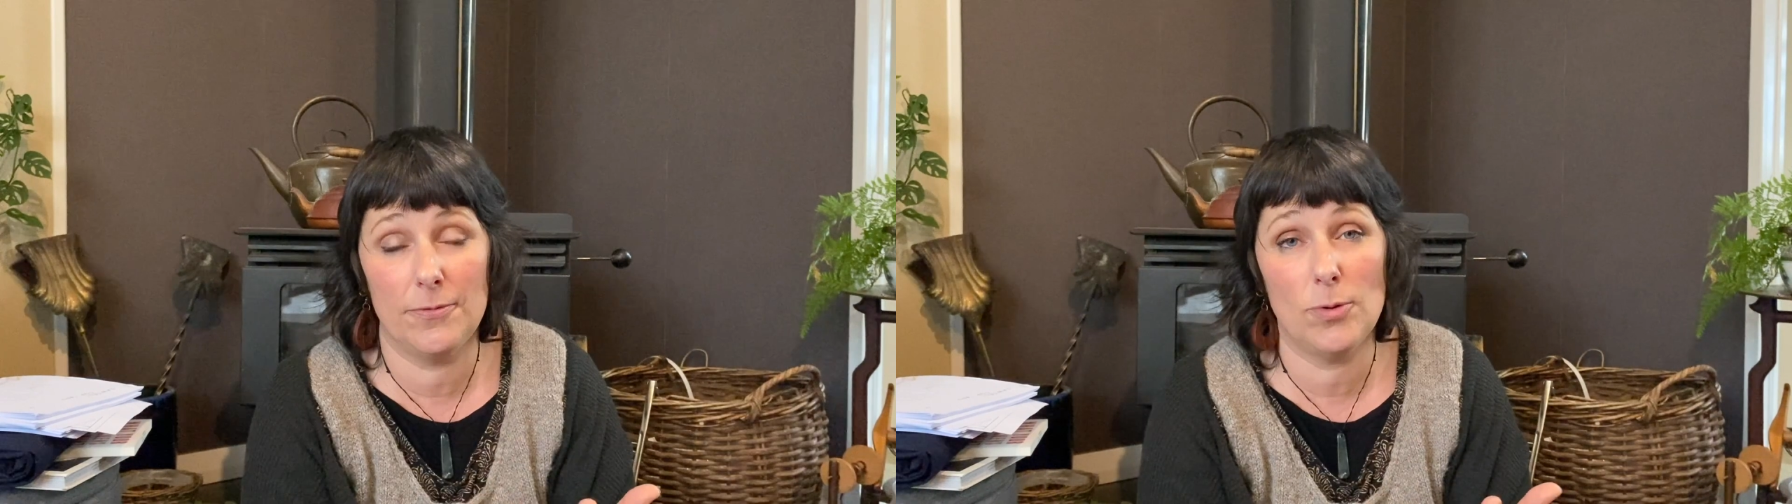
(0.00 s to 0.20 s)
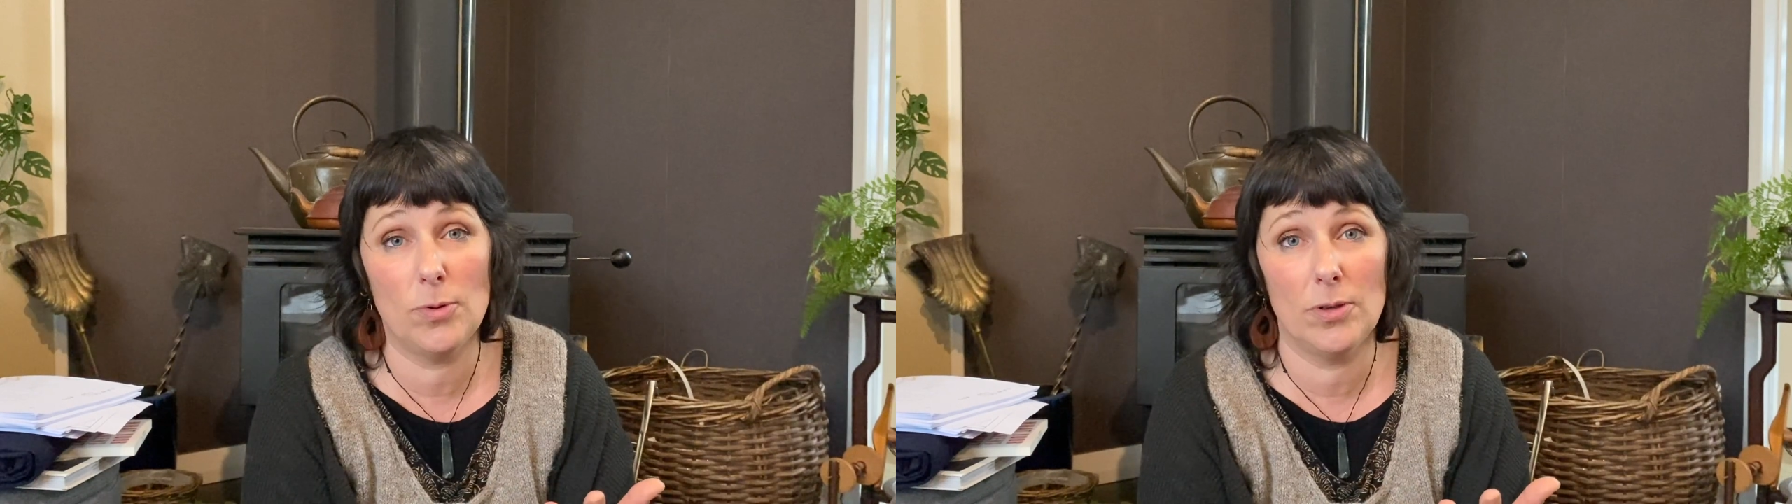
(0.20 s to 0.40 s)

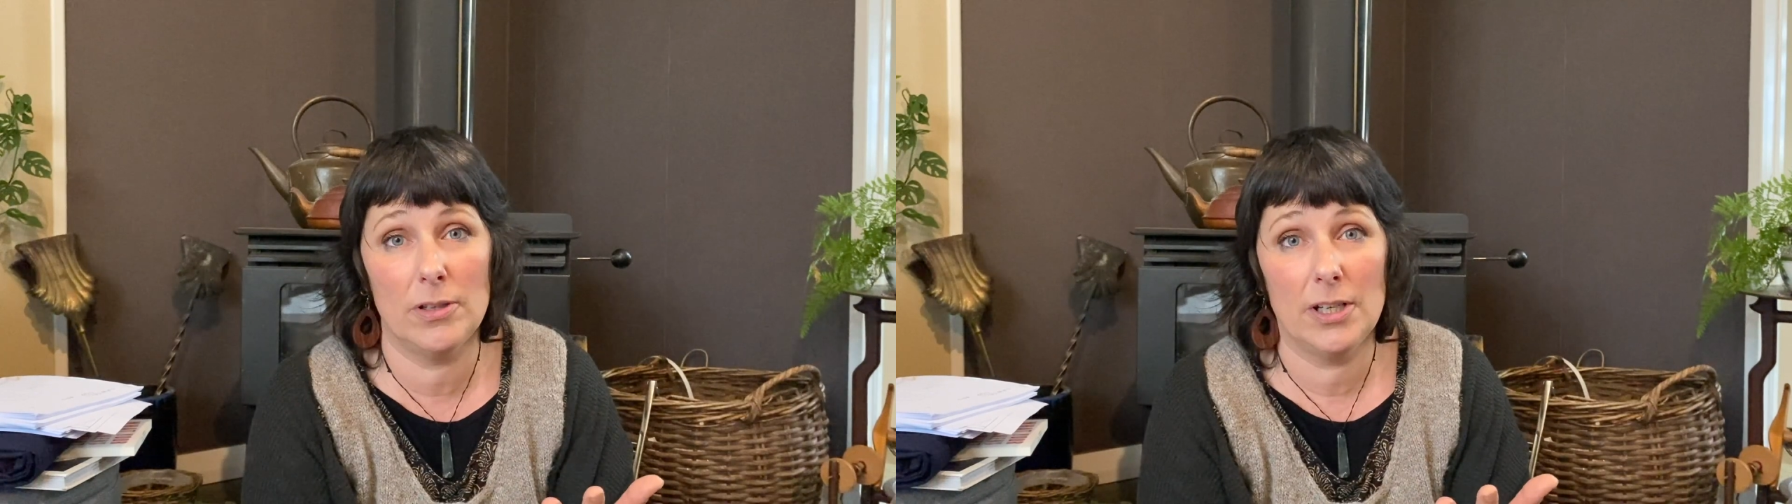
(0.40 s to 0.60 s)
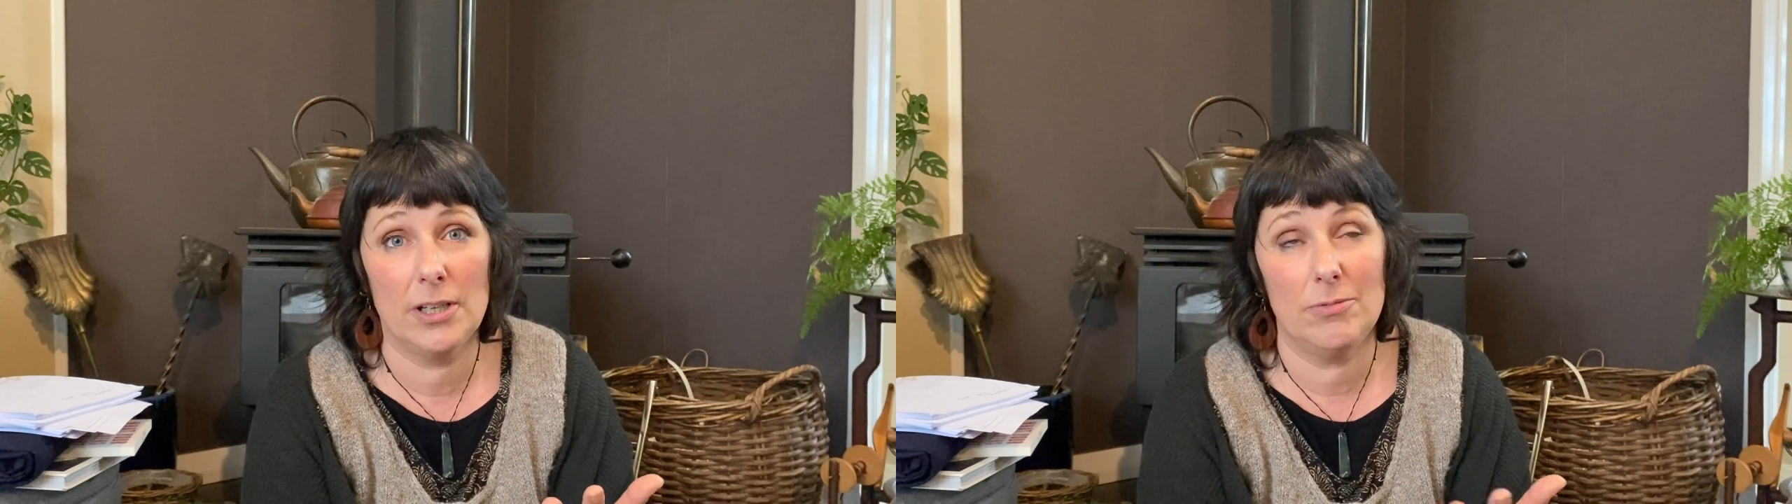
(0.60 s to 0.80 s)
for,
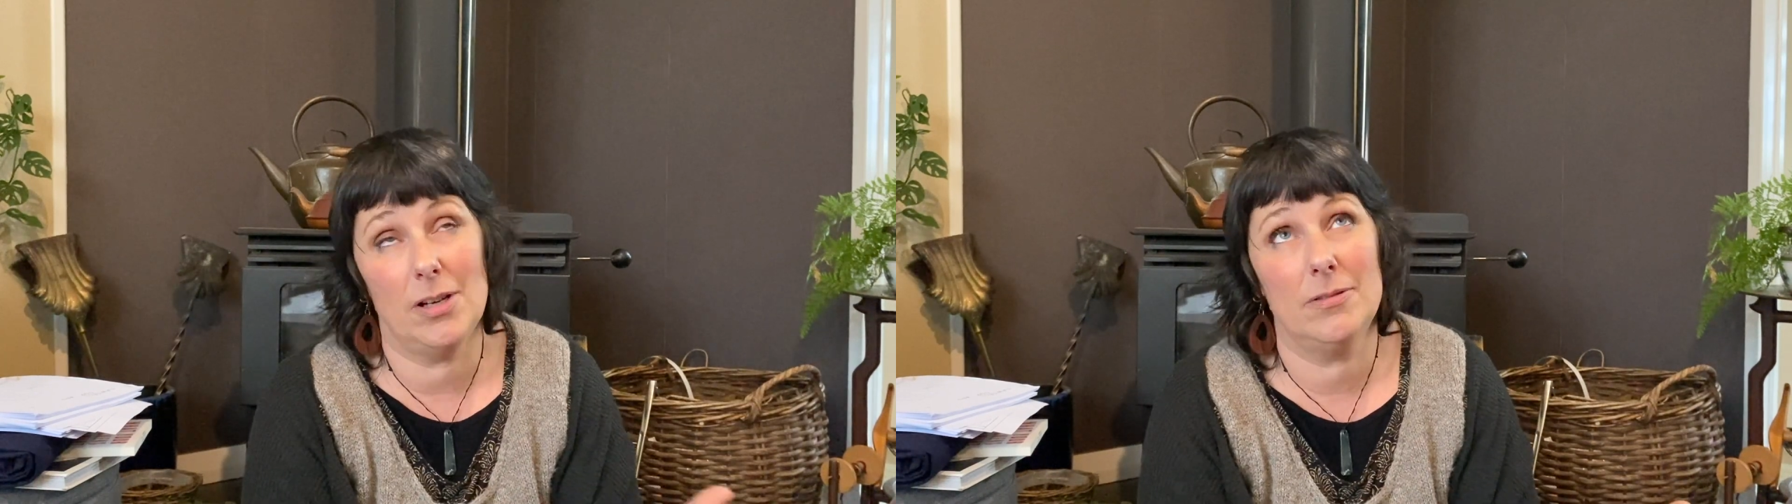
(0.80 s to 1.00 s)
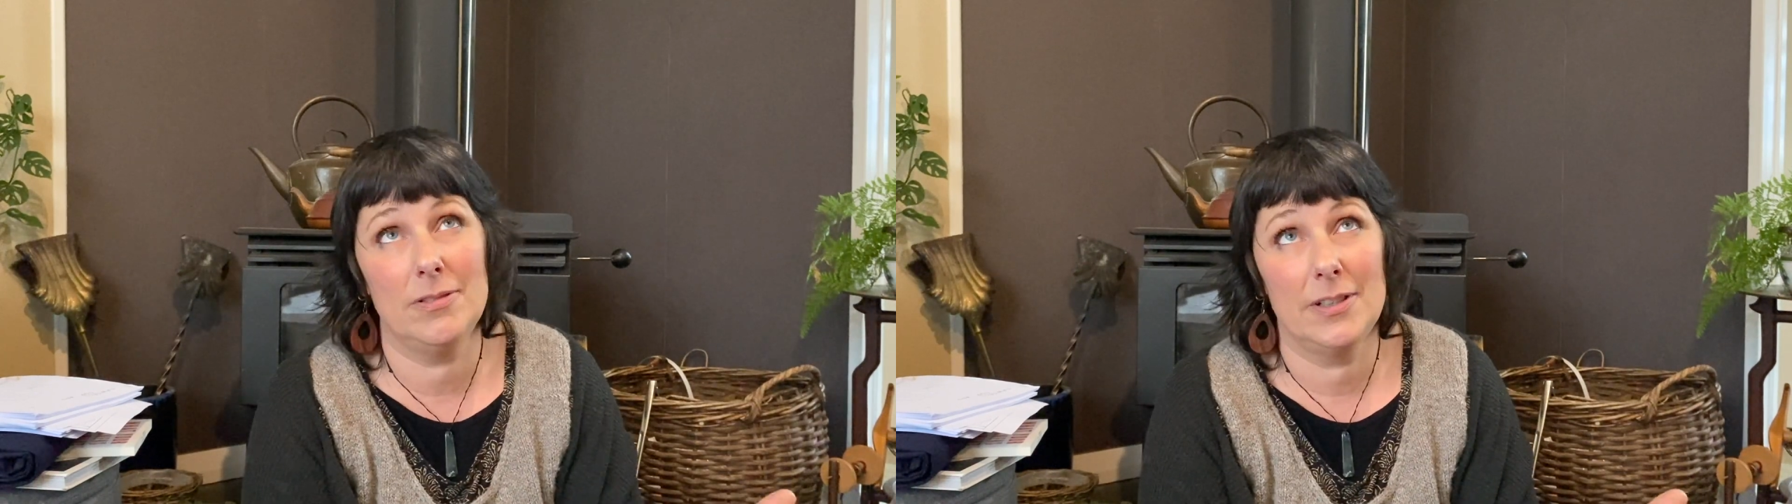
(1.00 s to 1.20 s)

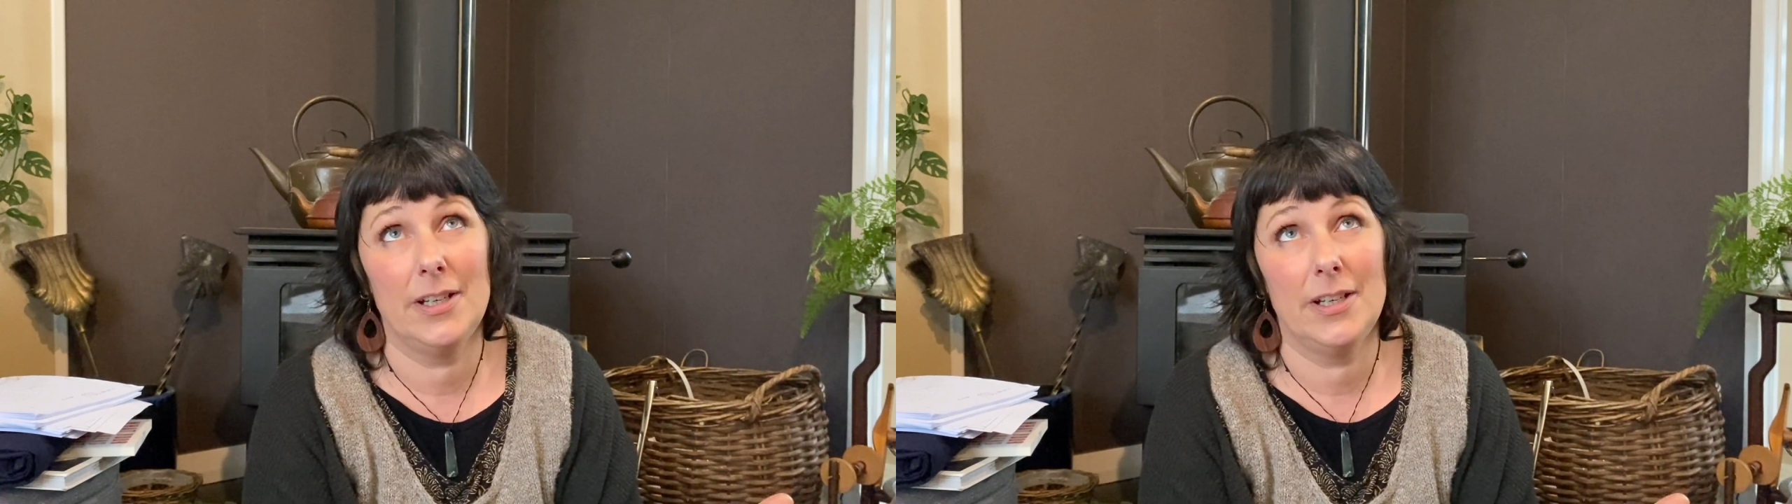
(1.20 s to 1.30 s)
well,